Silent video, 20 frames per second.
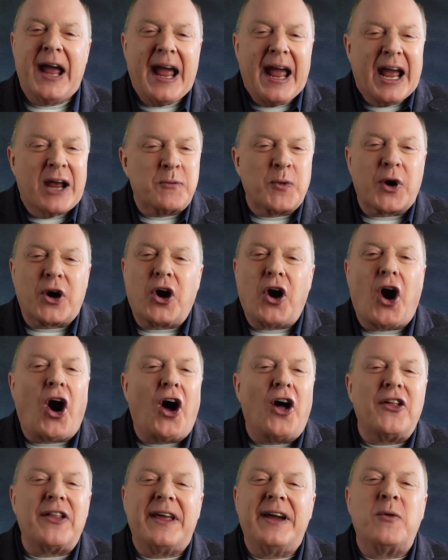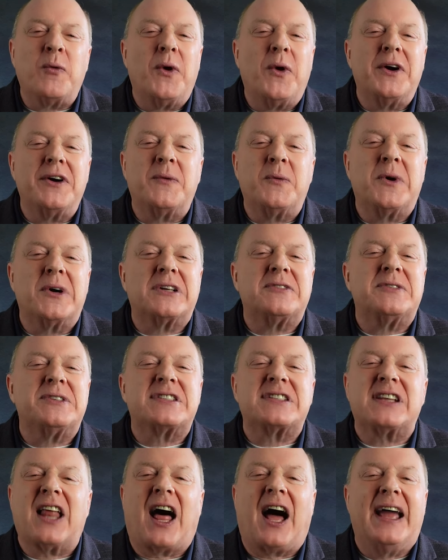and recall what it
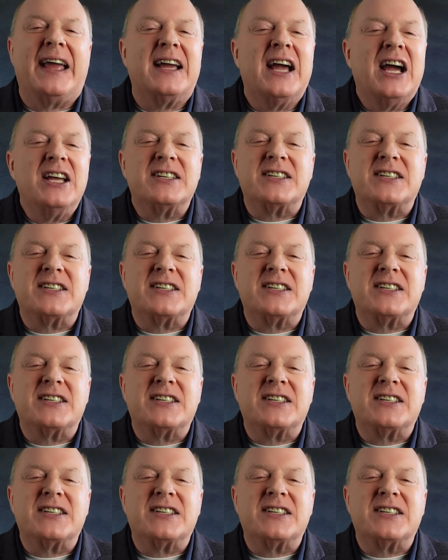was like